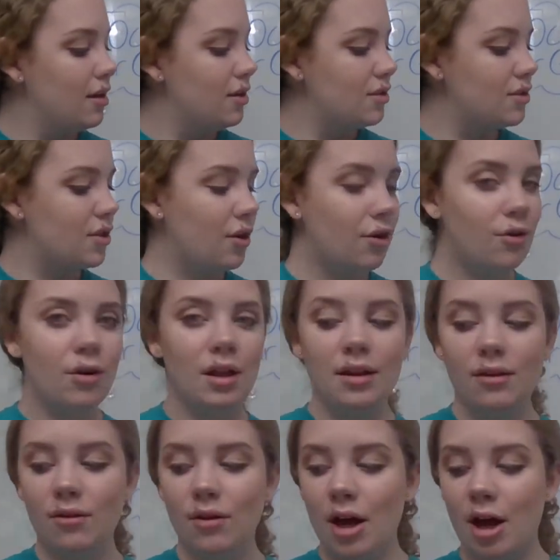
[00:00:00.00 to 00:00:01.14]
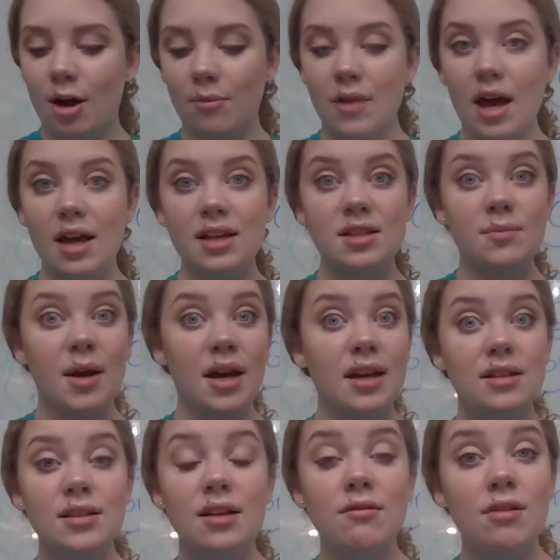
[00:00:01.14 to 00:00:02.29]
So that is my
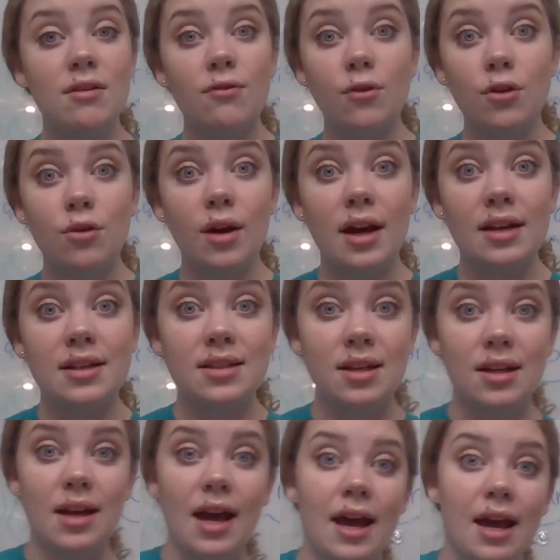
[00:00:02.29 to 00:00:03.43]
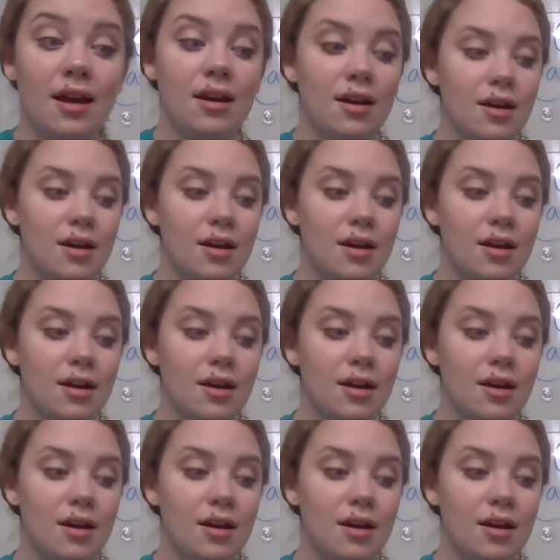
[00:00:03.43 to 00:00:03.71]
activity for you guys today.